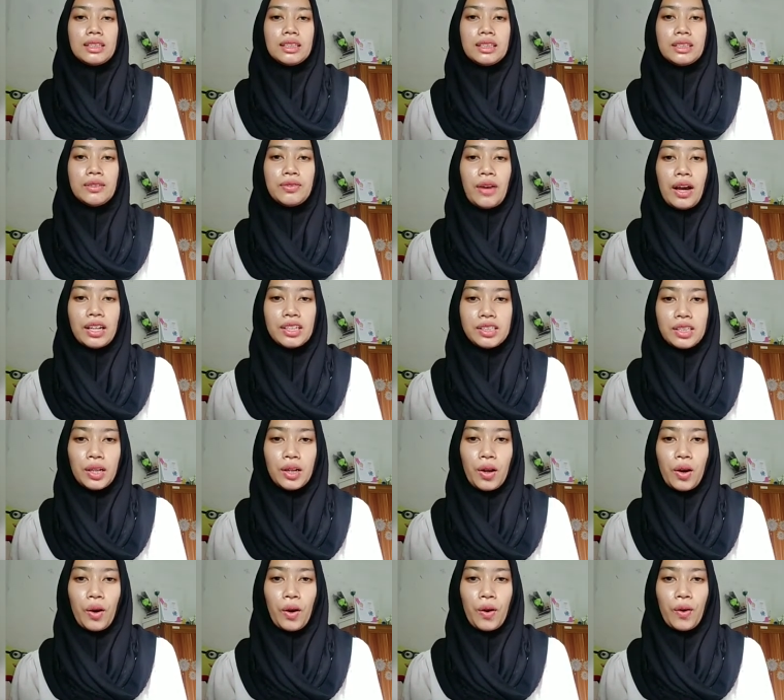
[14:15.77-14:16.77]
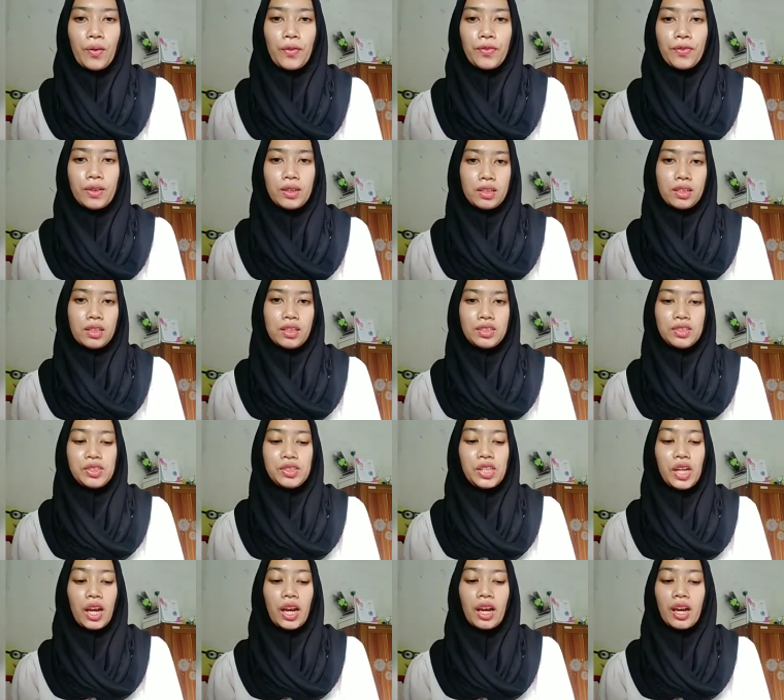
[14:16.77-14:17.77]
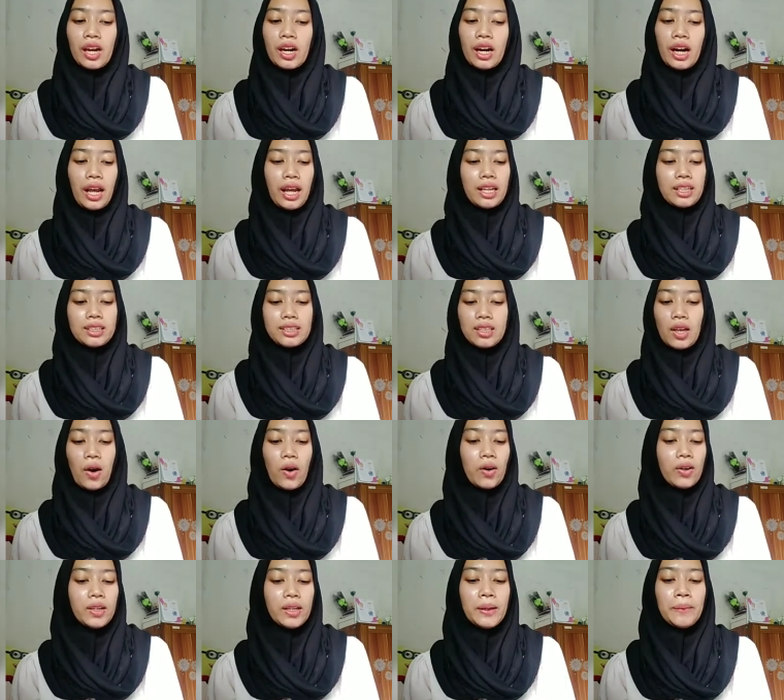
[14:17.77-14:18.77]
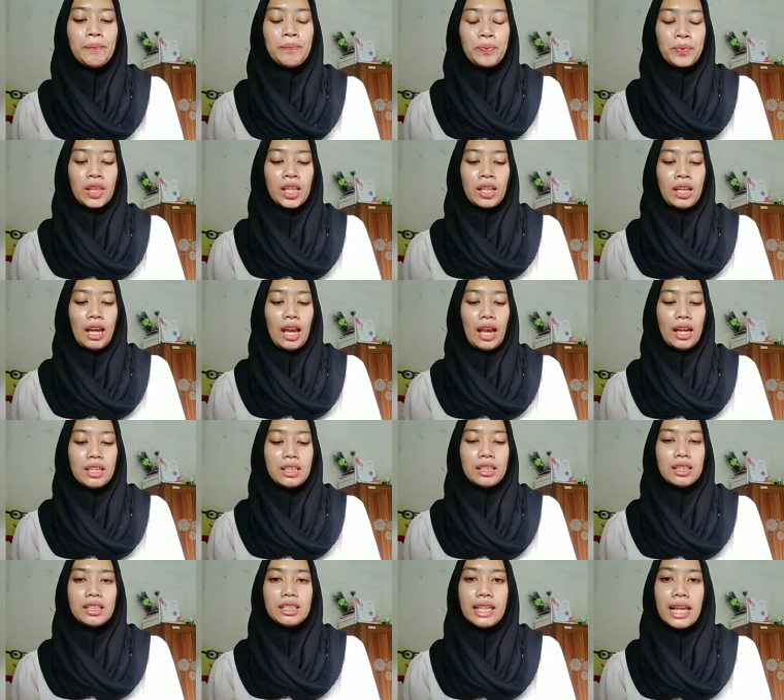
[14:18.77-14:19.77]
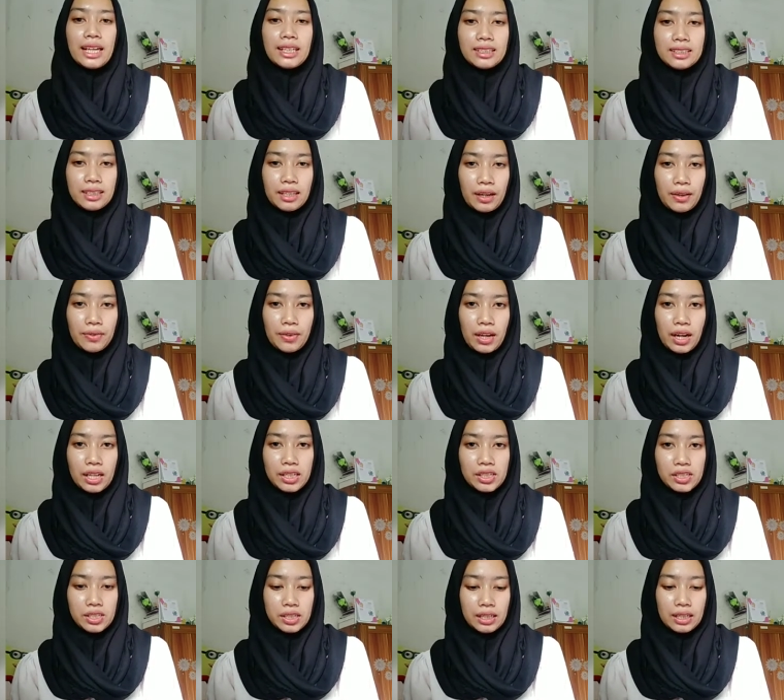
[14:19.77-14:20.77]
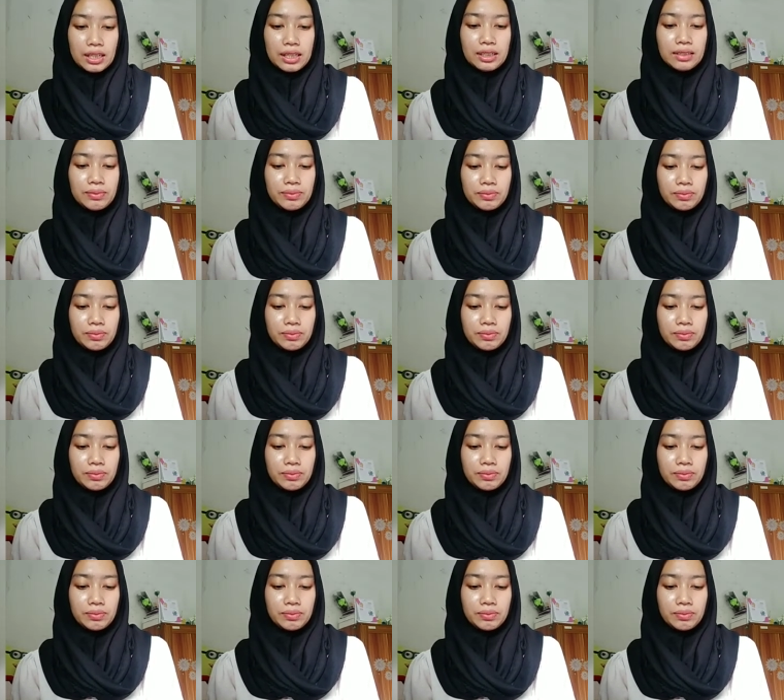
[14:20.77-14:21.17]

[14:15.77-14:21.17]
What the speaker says: the function of chair, and so on. And next, referential